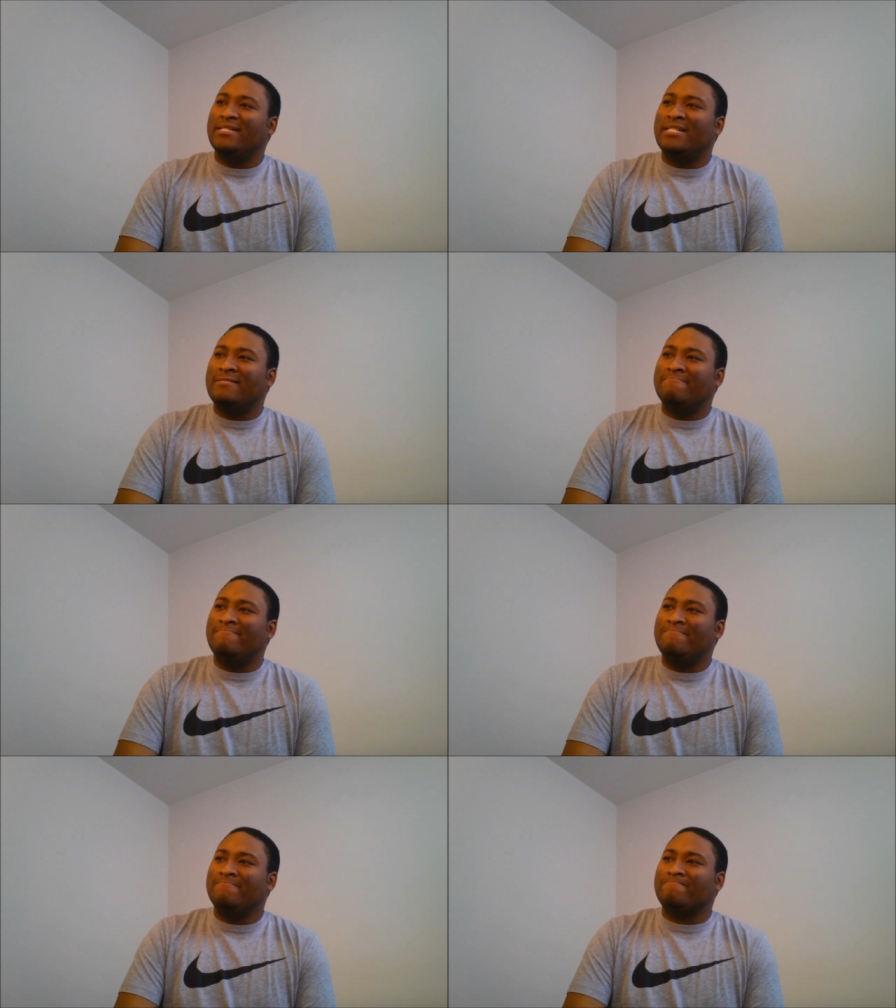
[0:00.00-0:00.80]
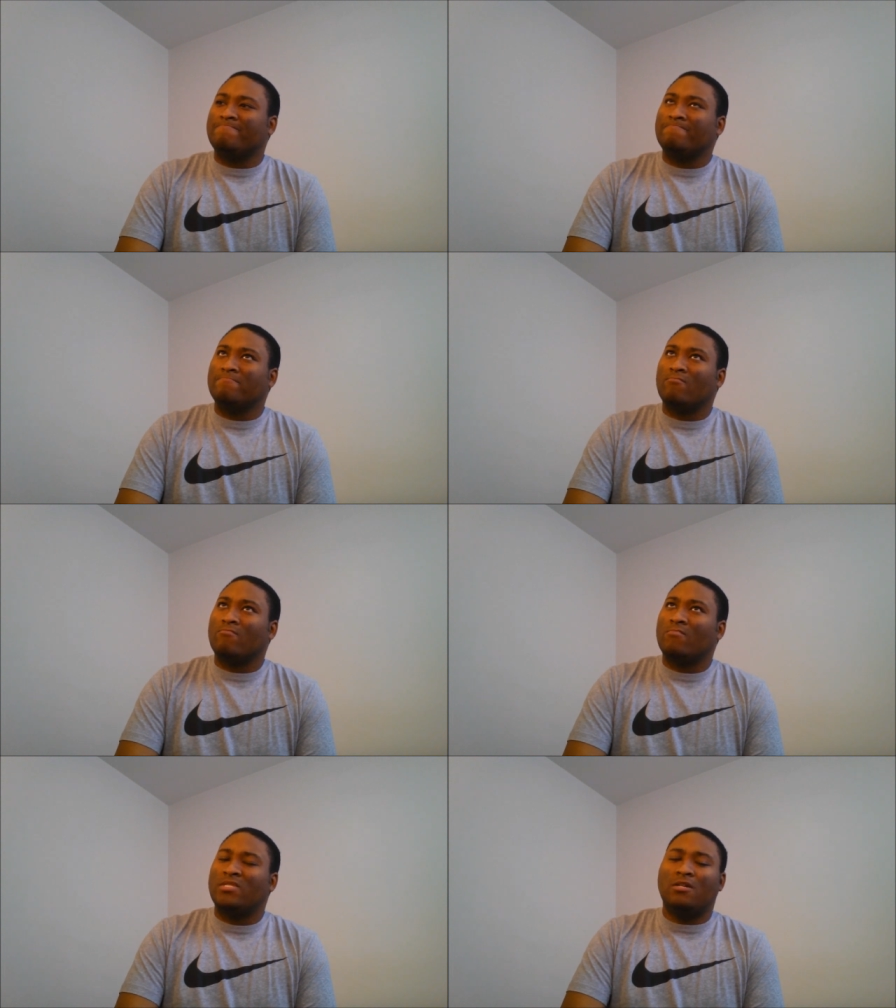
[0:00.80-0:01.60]
Um,
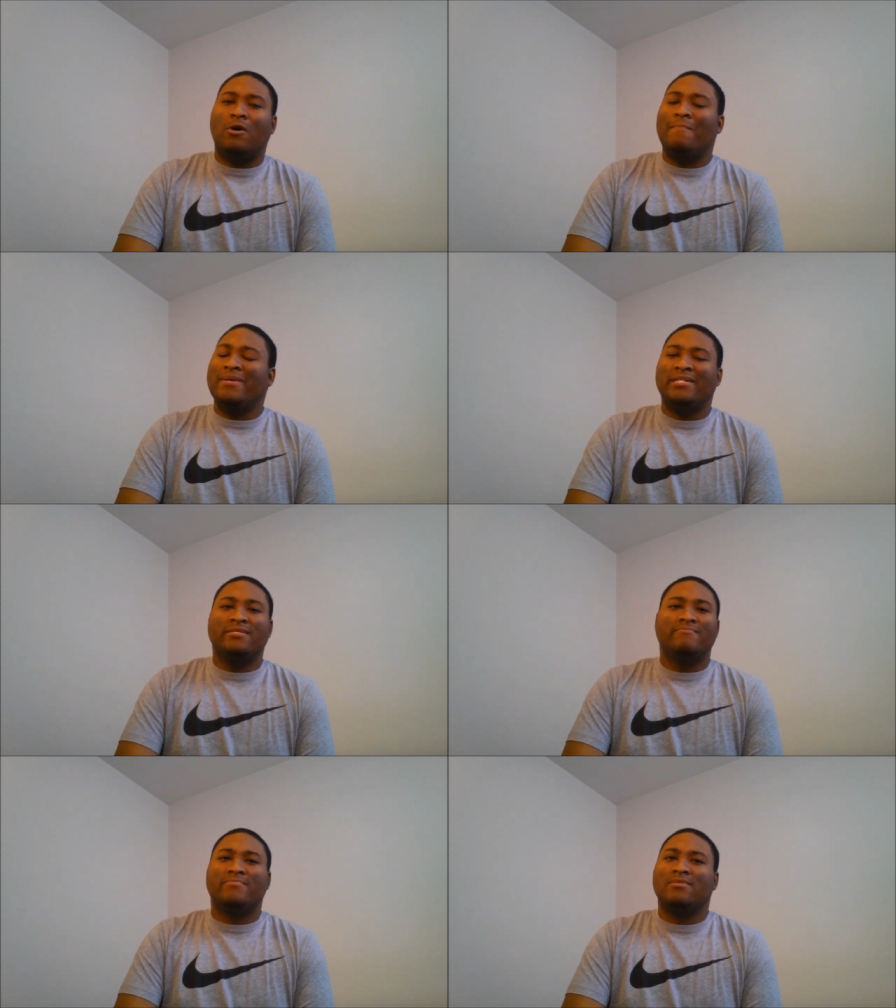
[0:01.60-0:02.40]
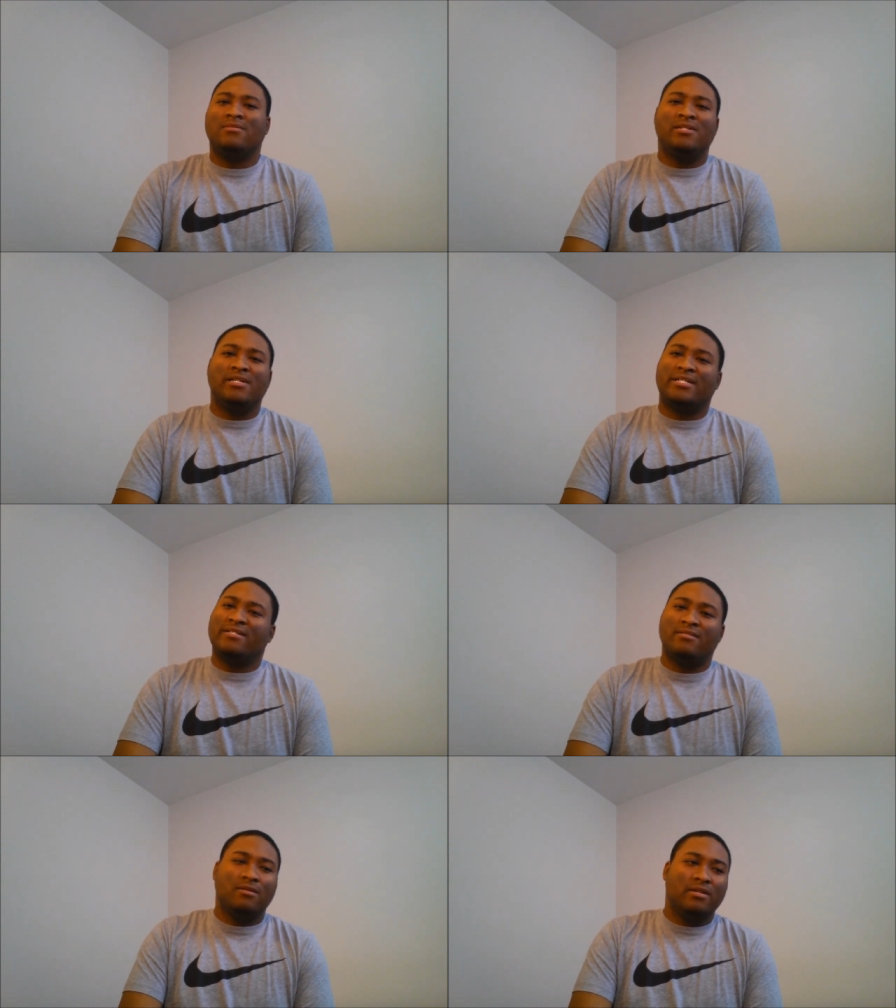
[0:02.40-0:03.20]
so, I mean, look,
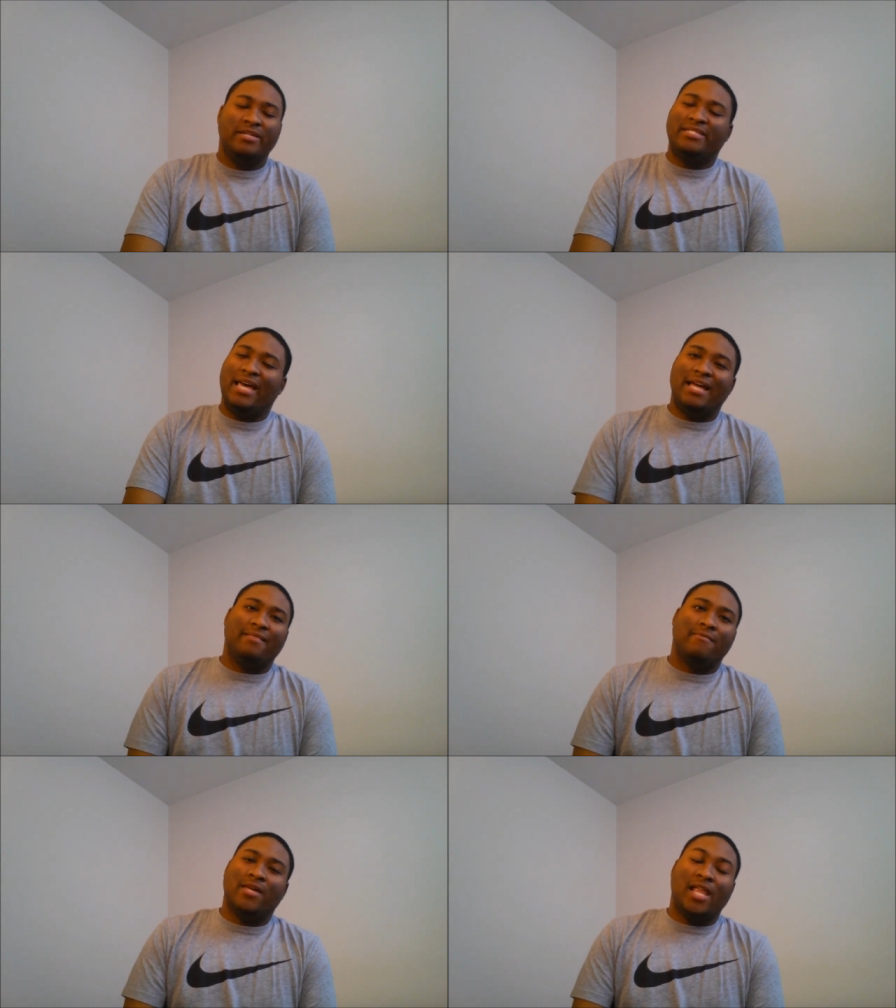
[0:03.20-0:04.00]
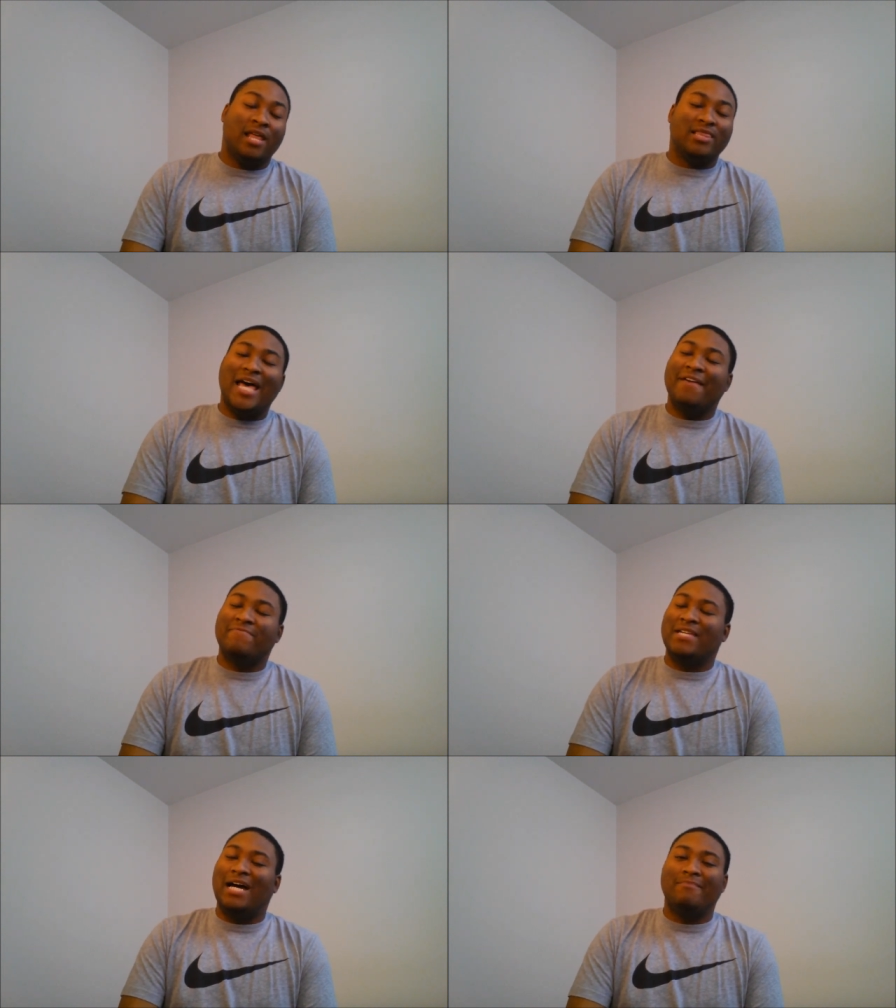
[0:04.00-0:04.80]
he's had a
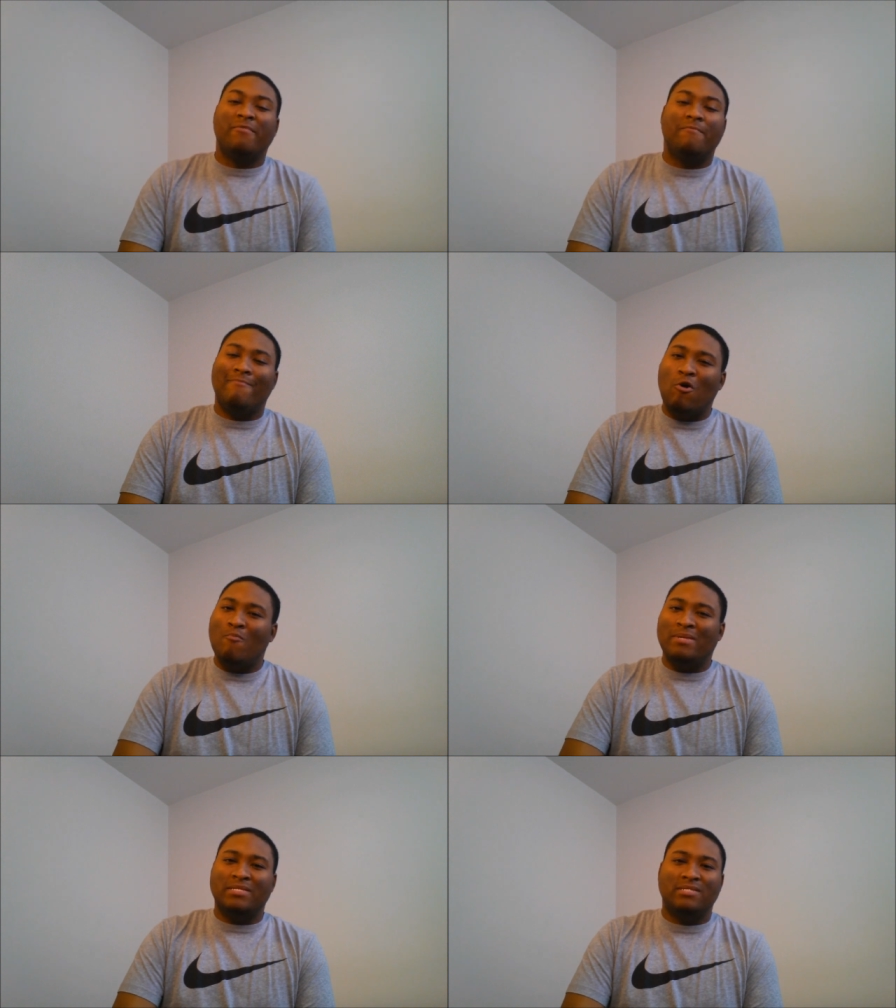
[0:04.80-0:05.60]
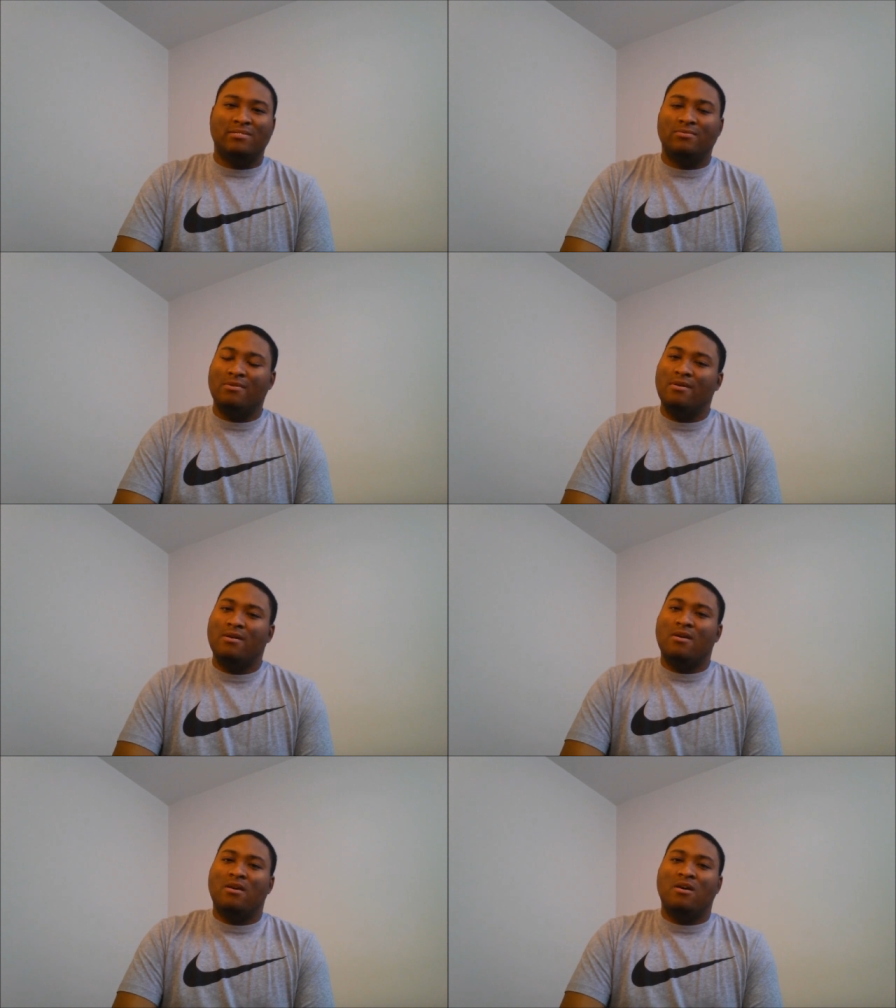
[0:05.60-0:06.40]
lifetime of moments,
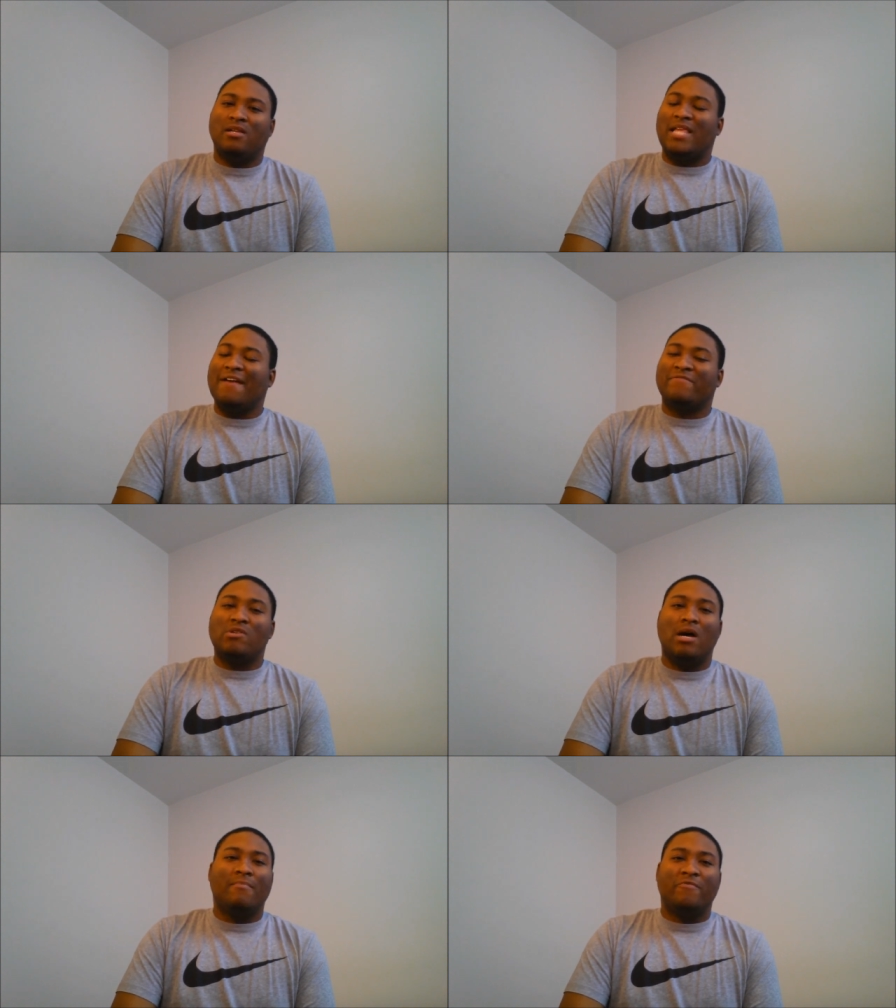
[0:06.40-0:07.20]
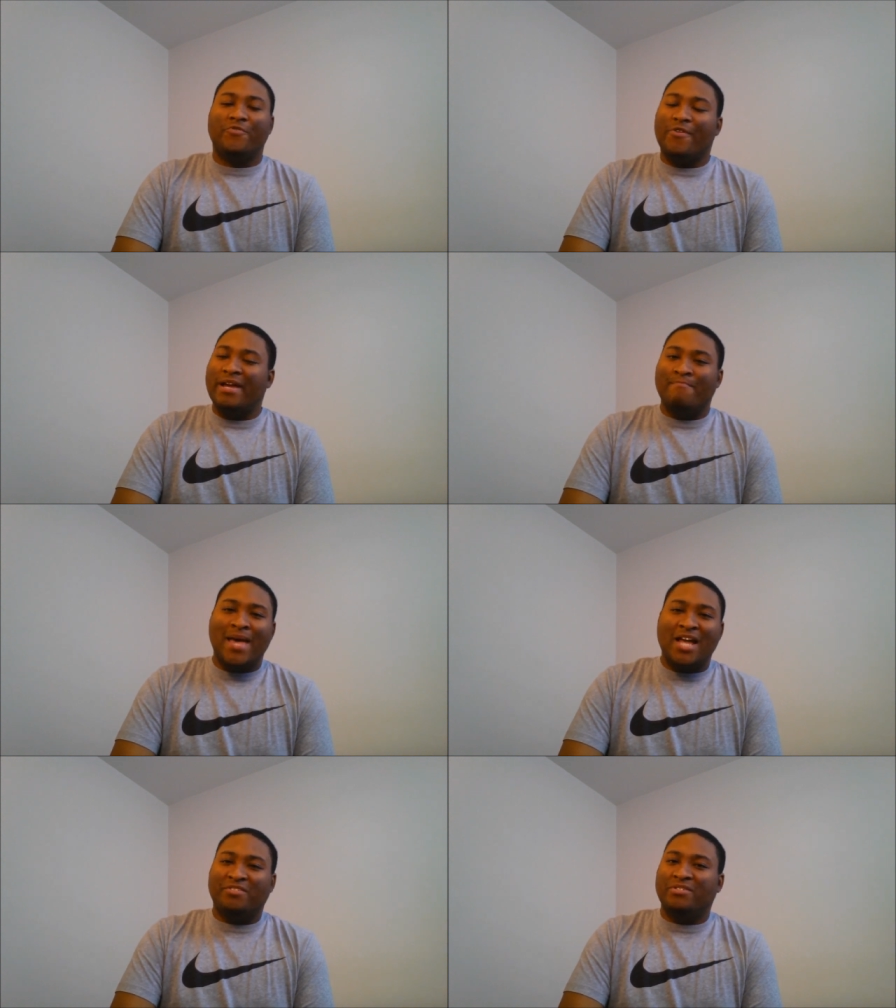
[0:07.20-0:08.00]
lifetime of great
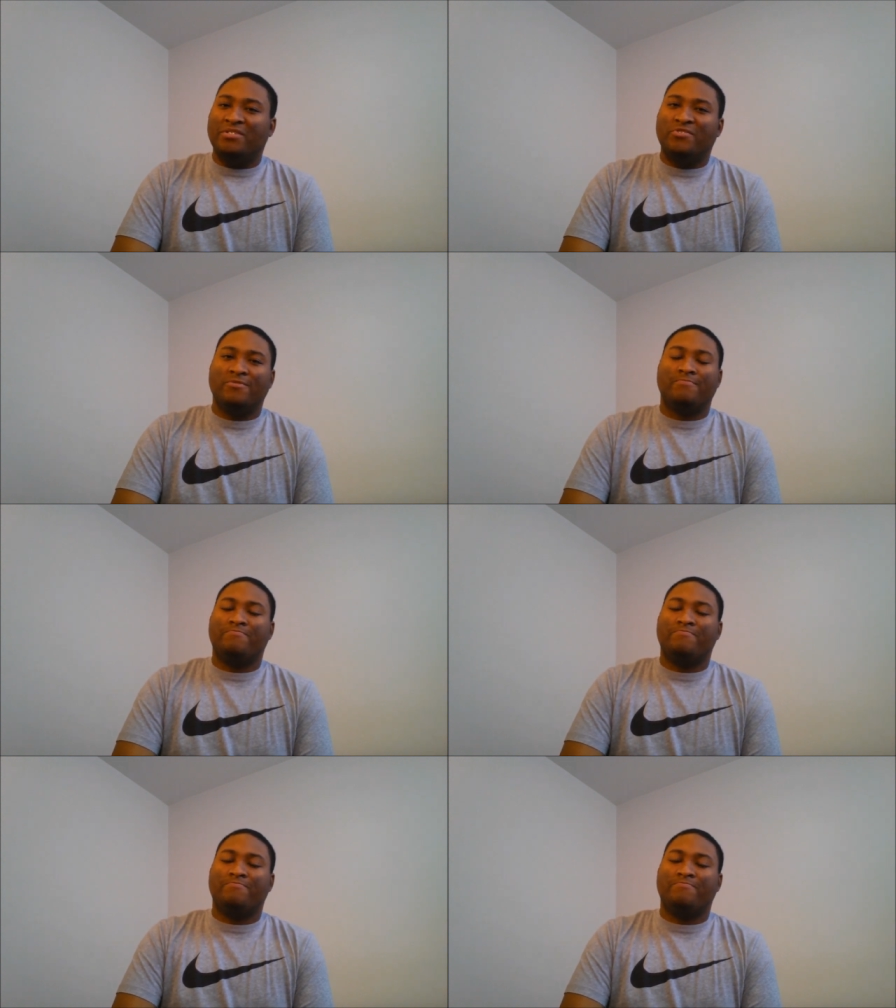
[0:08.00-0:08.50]
matches,